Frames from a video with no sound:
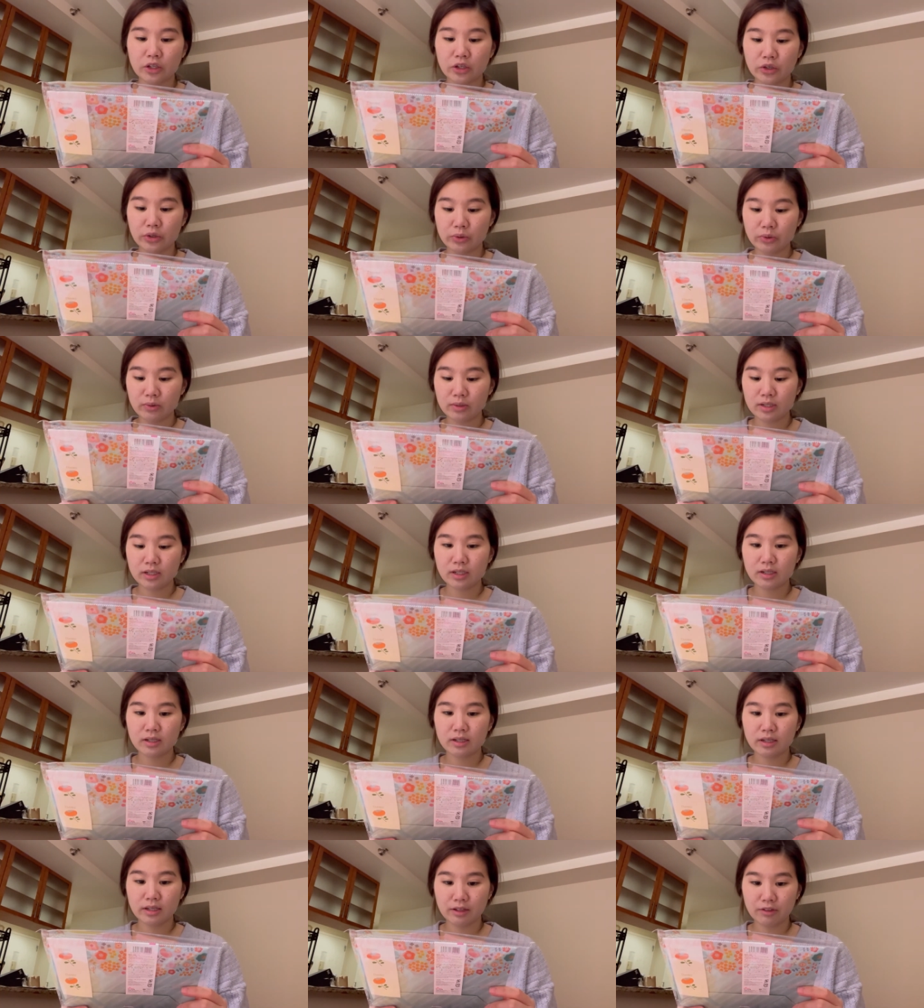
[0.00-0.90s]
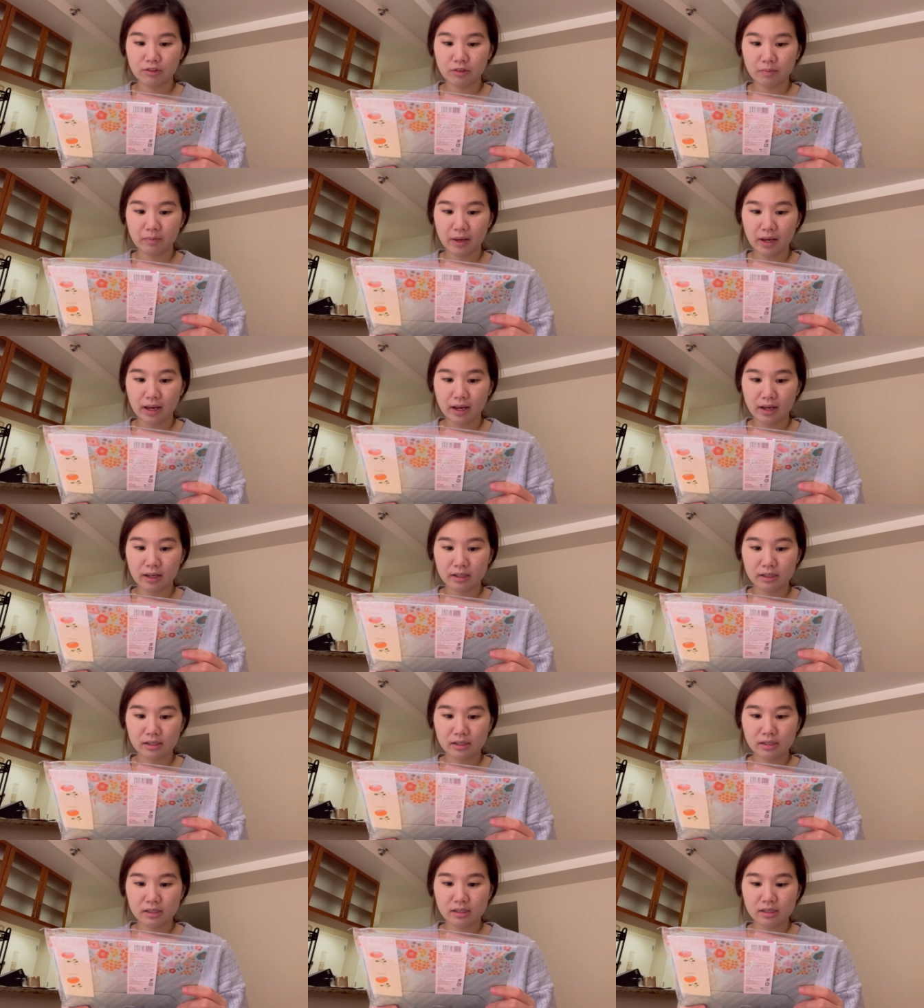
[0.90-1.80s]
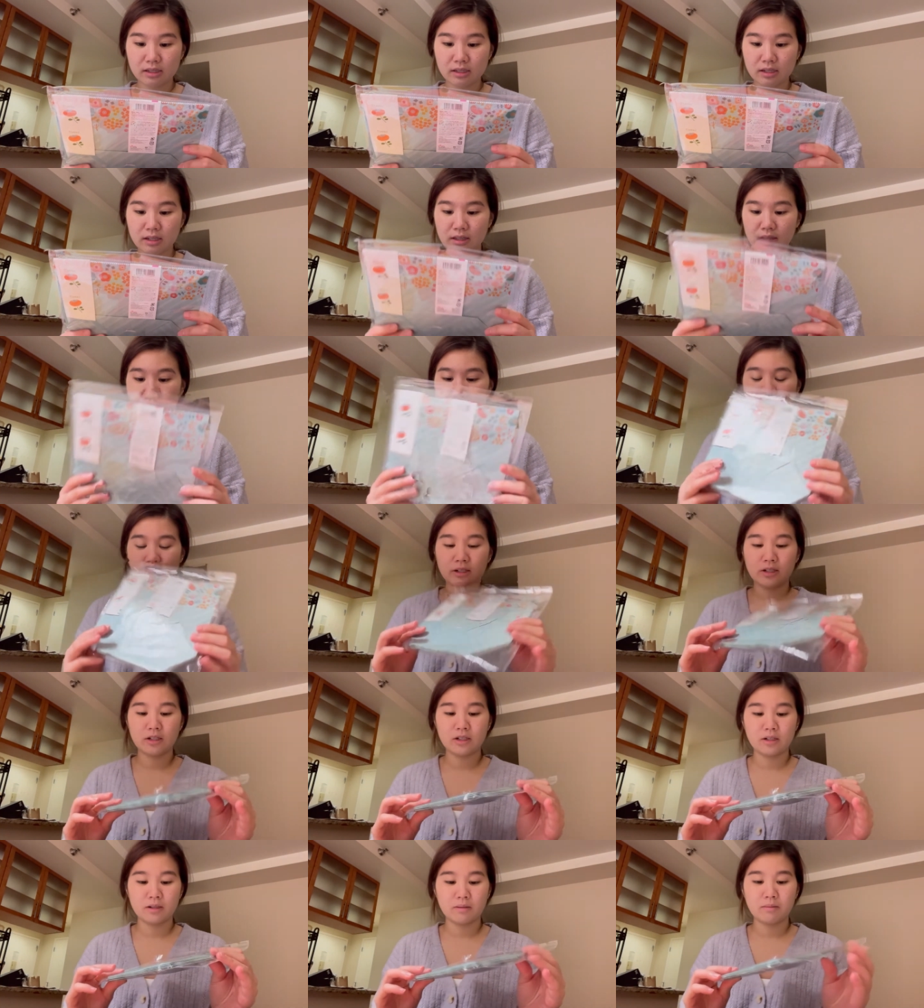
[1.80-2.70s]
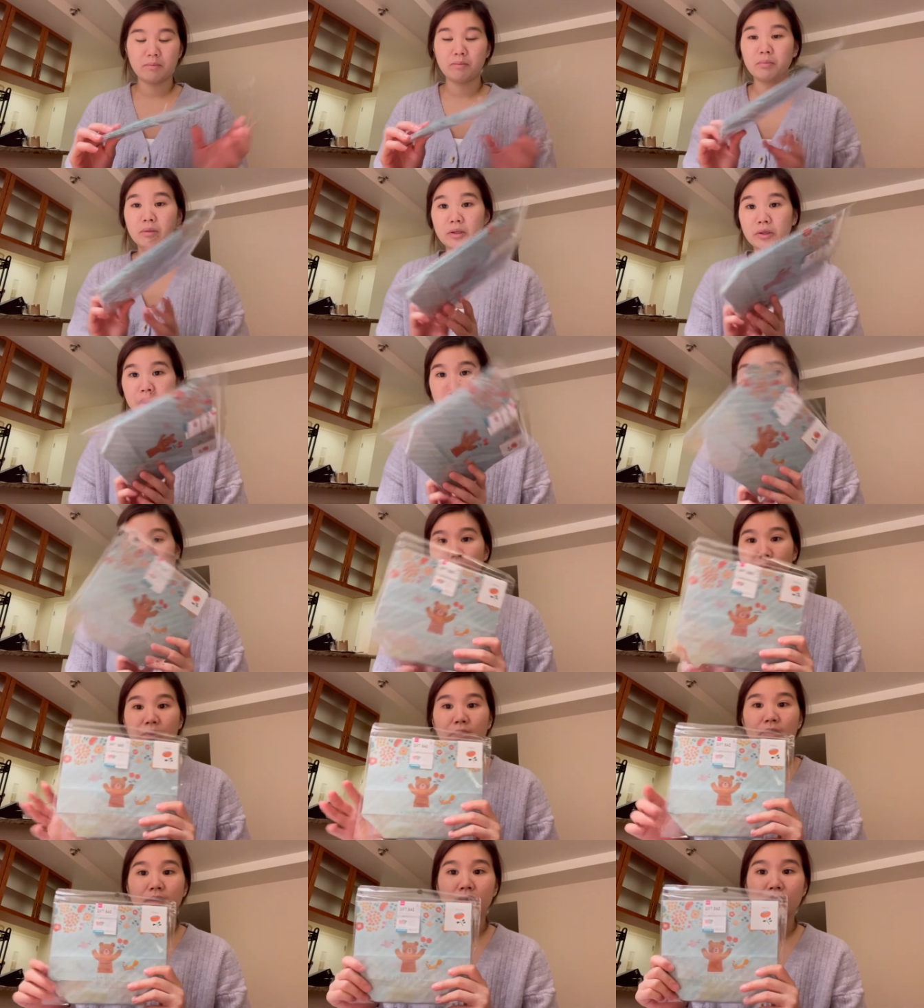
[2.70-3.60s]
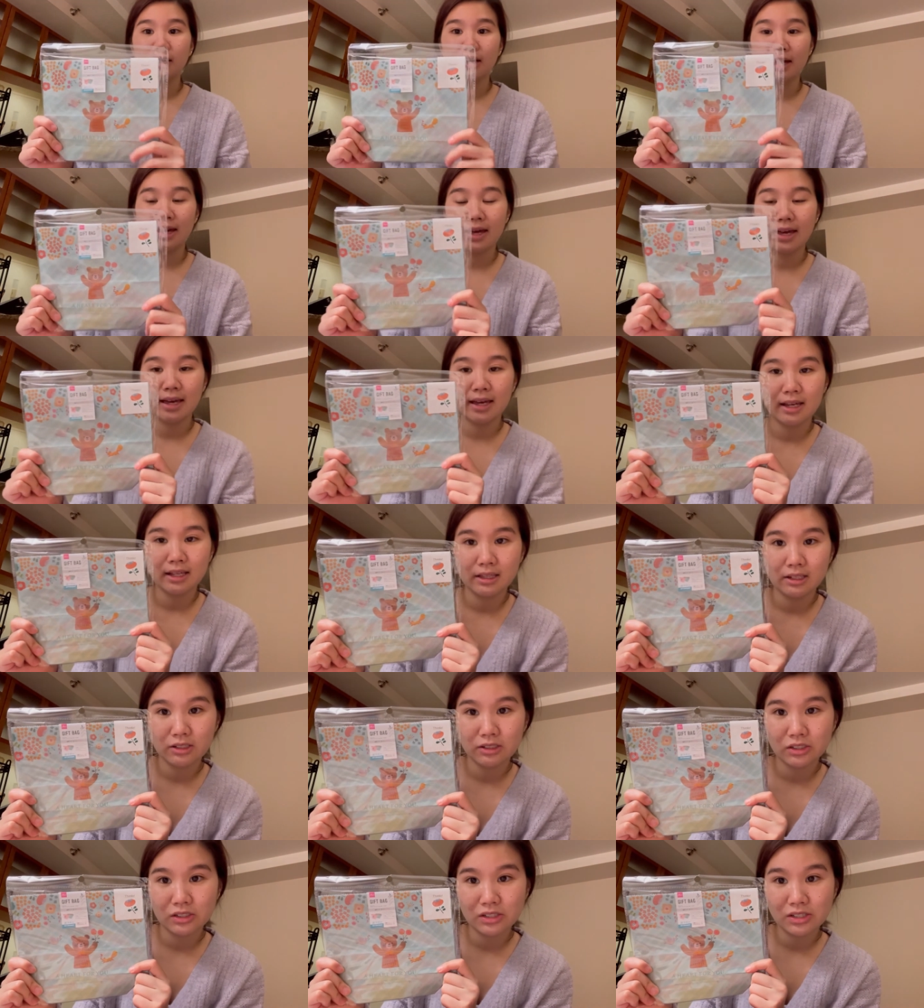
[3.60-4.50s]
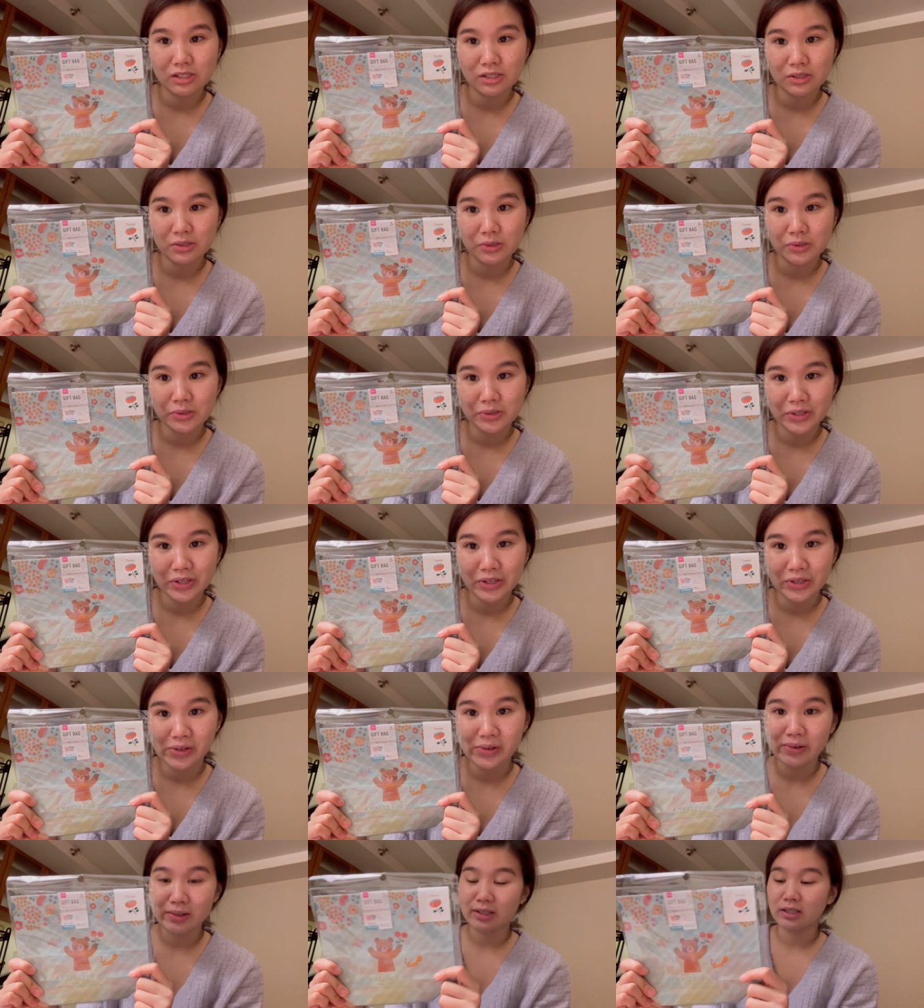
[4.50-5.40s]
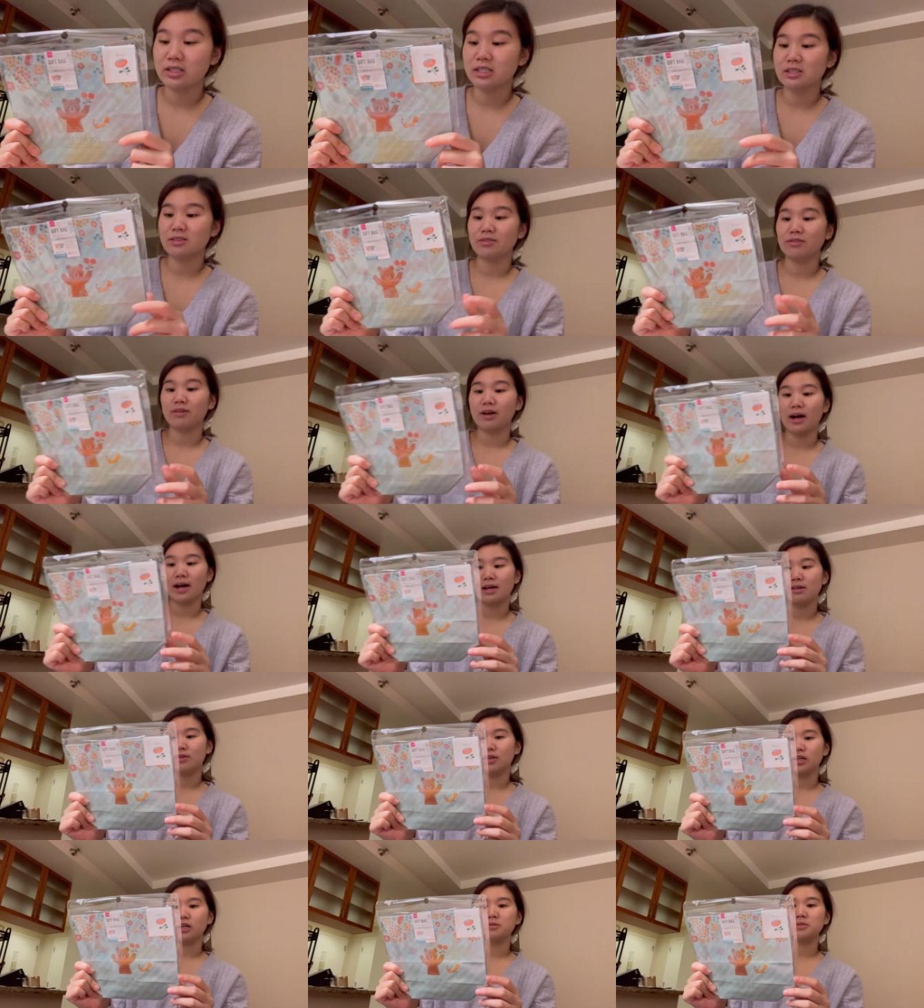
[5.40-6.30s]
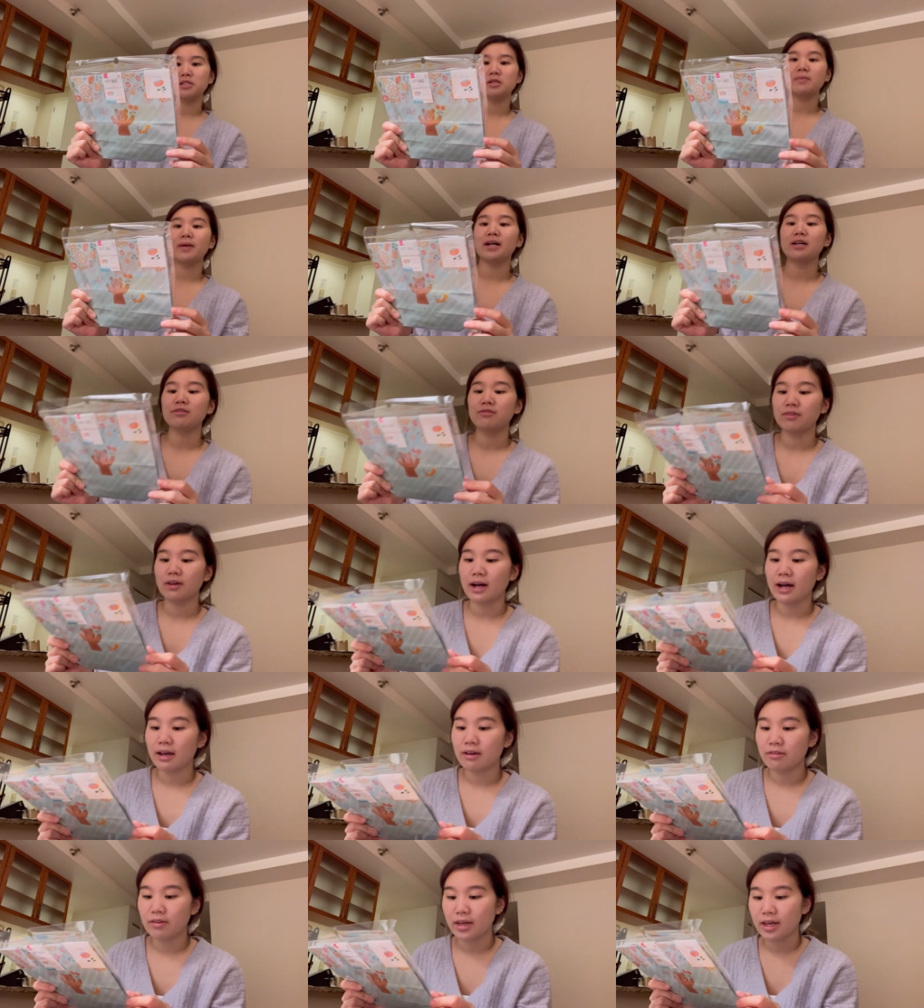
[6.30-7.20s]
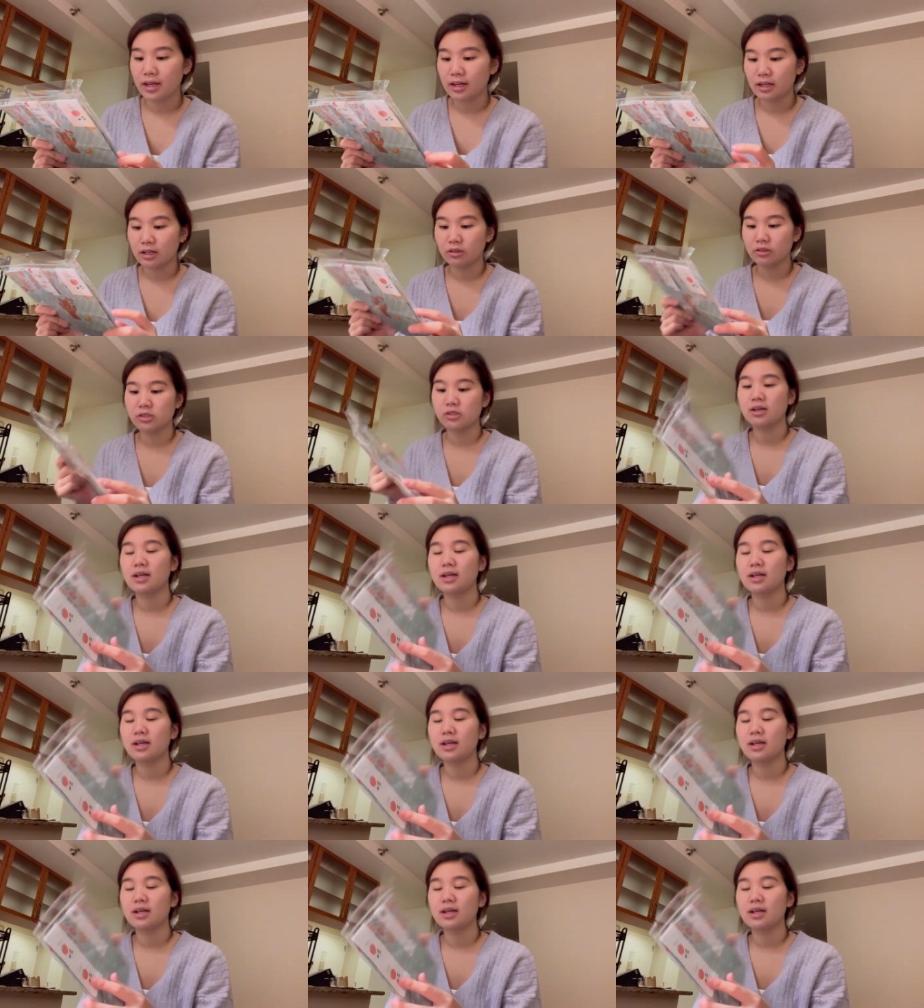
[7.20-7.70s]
cute gift bags. here, blue and they're just so cute. There's five, it comes in a pack of five and it also